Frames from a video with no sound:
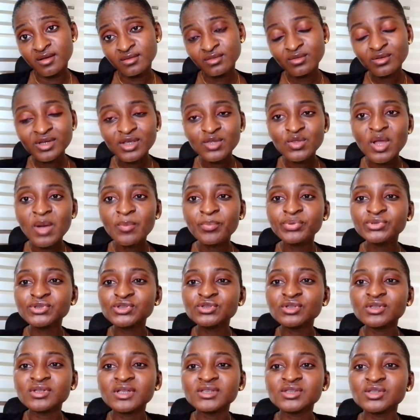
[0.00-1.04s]
Not that you are
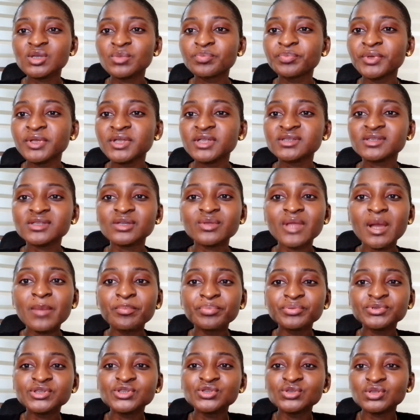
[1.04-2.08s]
putting others on a pedestal, you are
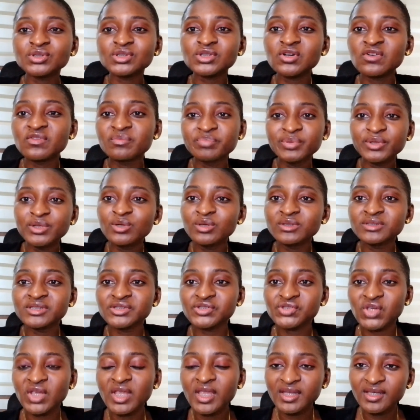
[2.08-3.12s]
putting yourself below the
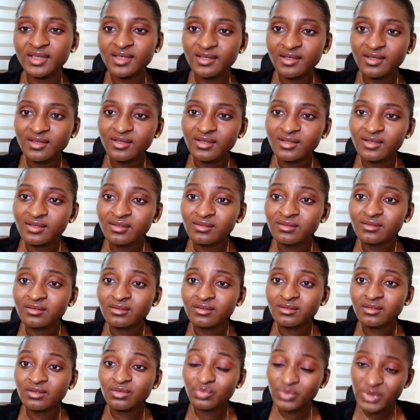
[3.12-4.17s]
chain.
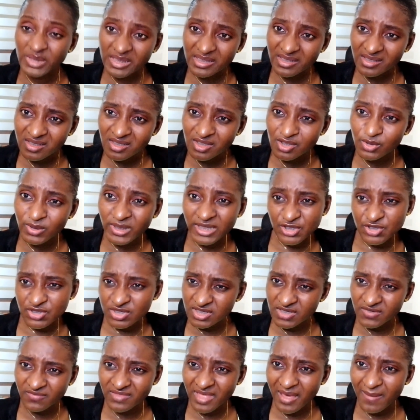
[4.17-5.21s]
Really? You hate
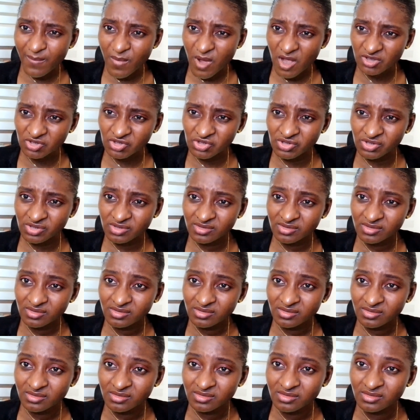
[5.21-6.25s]
yourself that much?
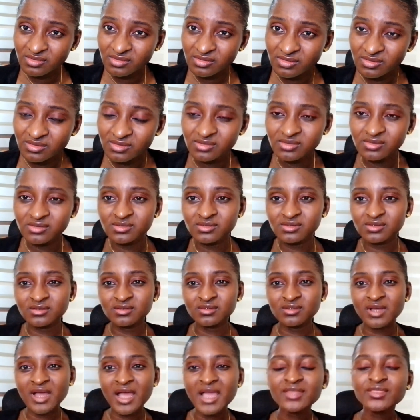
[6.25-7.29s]

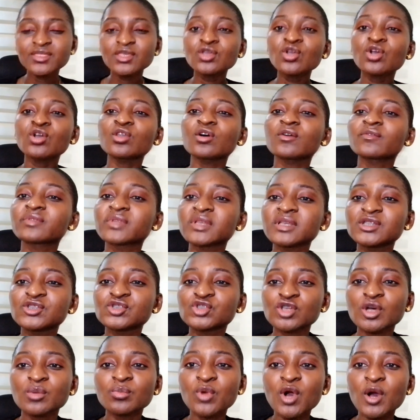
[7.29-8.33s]
I think all of these
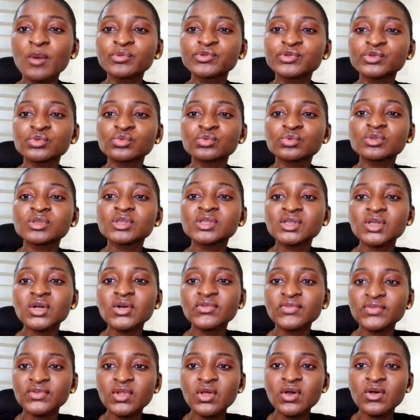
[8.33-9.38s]
sum up to
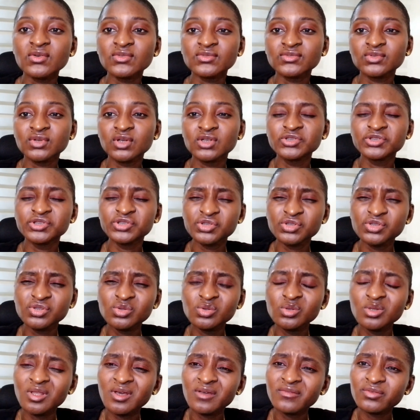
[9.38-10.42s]
self-love. Do
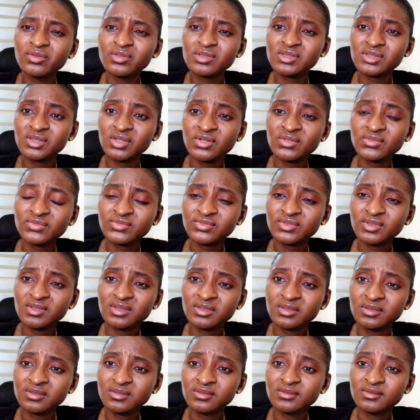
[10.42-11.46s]
you love yourself?
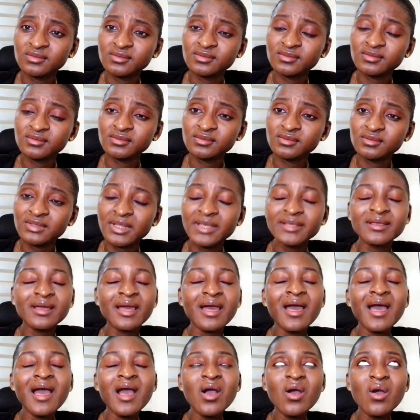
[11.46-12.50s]
Like,
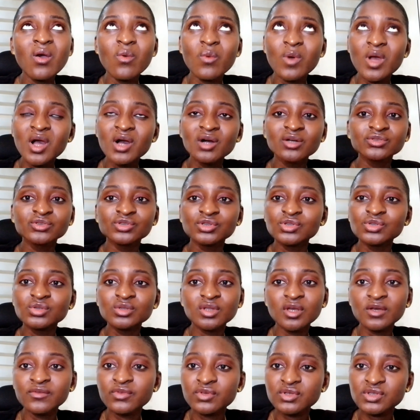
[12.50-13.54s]
how well do
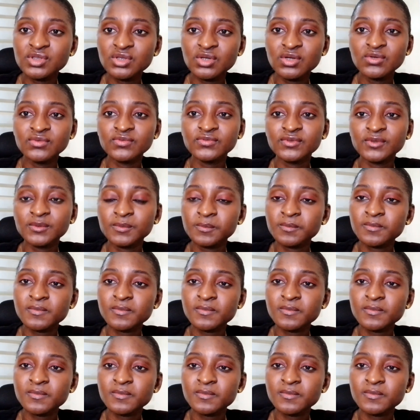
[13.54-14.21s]
you love yourself?